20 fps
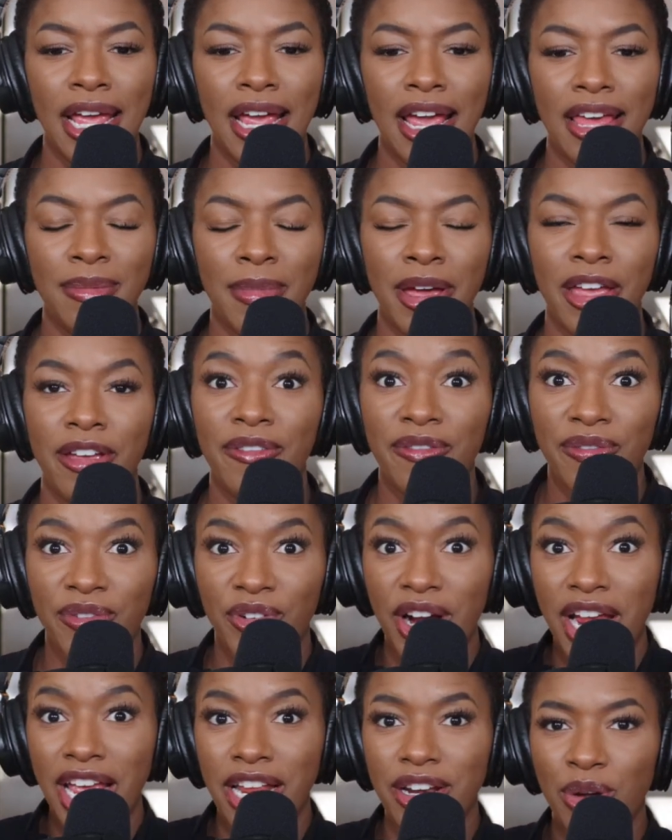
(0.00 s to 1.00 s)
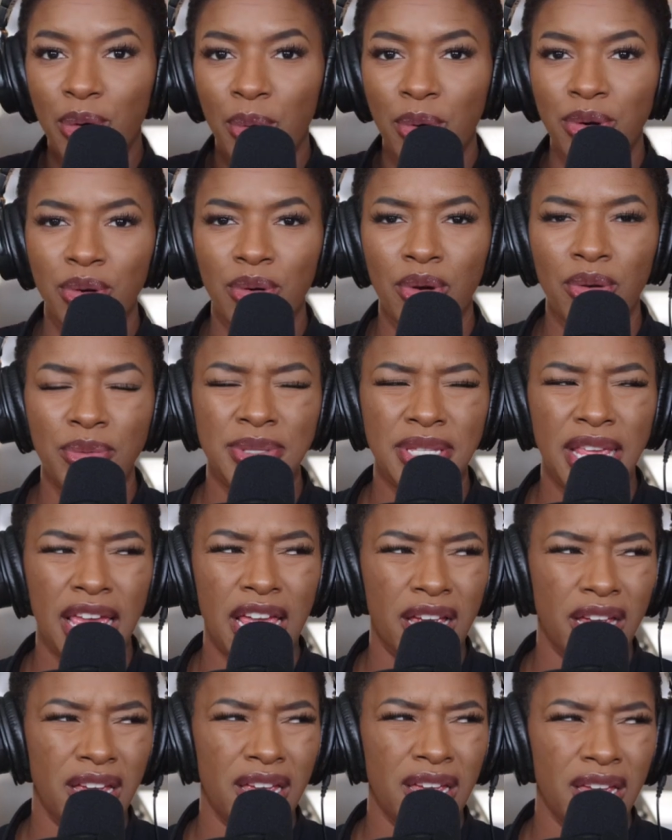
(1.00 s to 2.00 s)
And then my friend, quote unquote, was
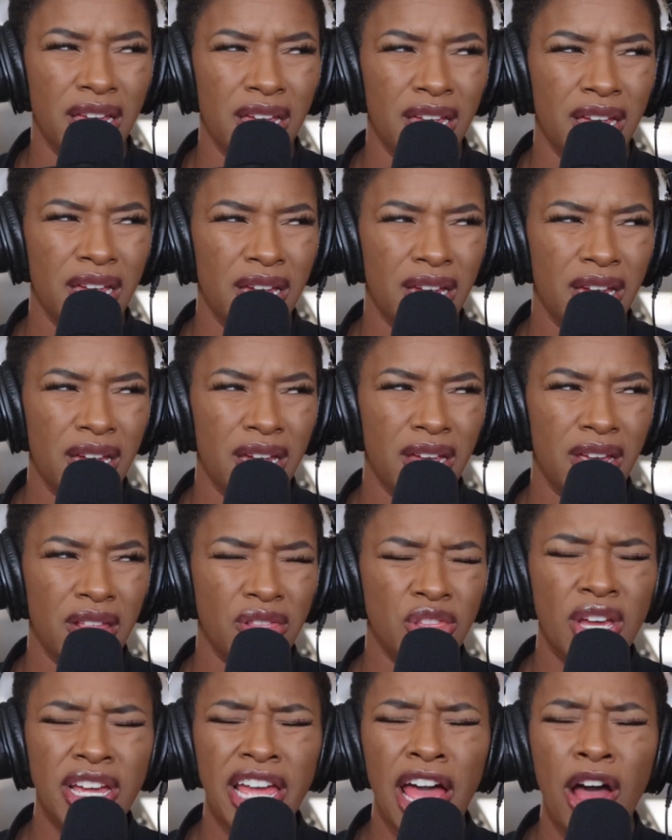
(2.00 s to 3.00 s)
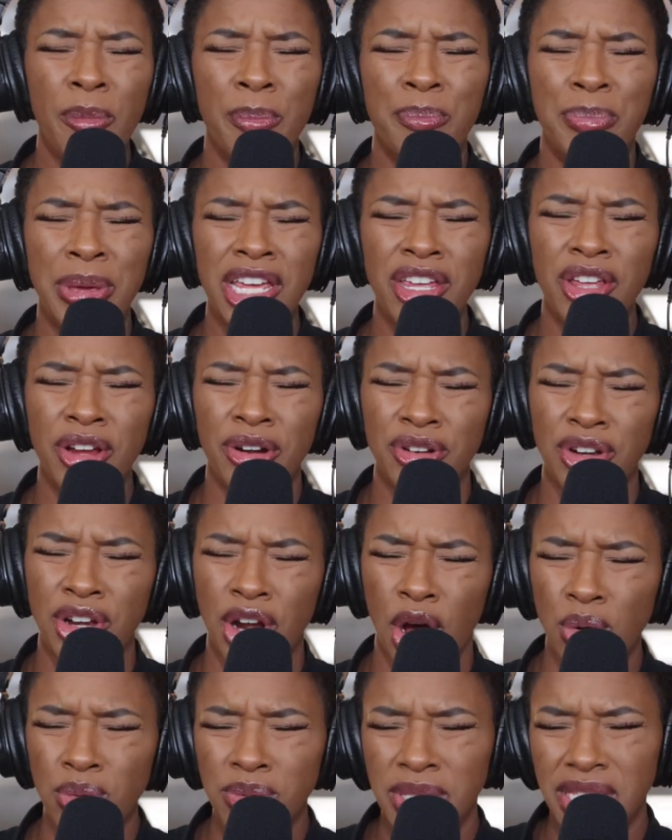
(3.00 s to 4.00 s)
like, look how big your
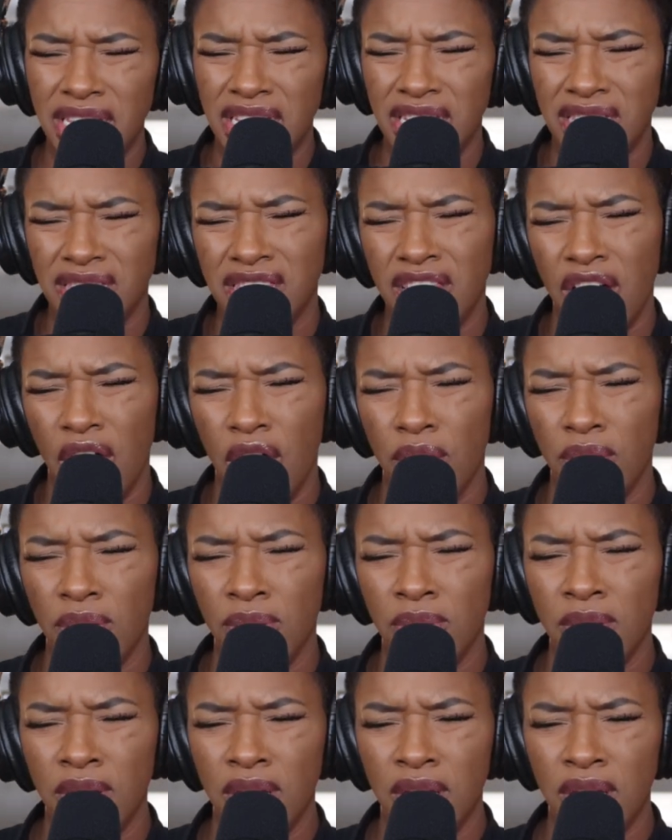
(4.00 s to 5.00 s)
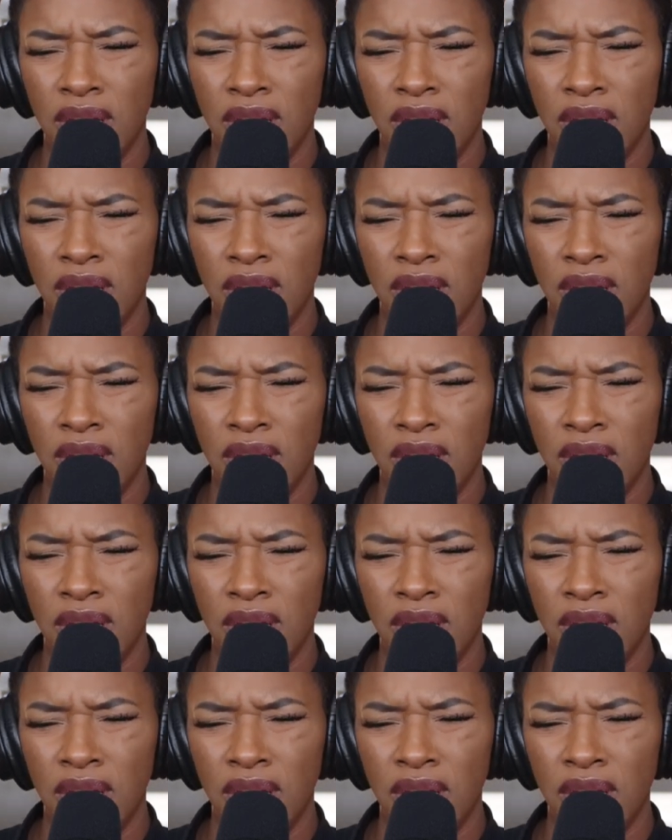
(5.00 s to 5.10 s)
nose is though.